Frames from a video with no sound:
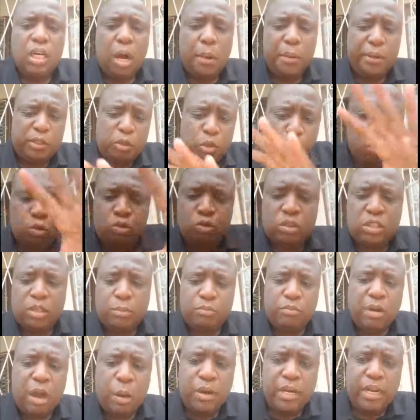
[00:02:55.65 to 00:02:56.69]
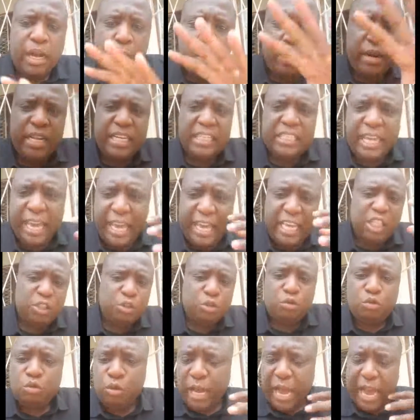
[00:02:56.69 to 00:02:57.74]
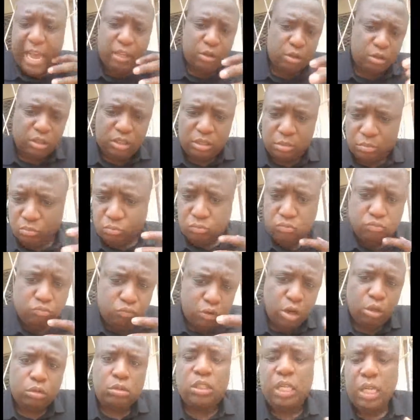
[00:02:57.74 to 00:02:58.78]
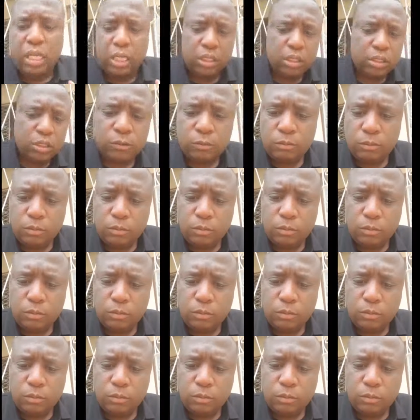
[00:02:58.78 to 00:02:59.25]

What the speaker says: talk to you I want to engage you guys on some real things.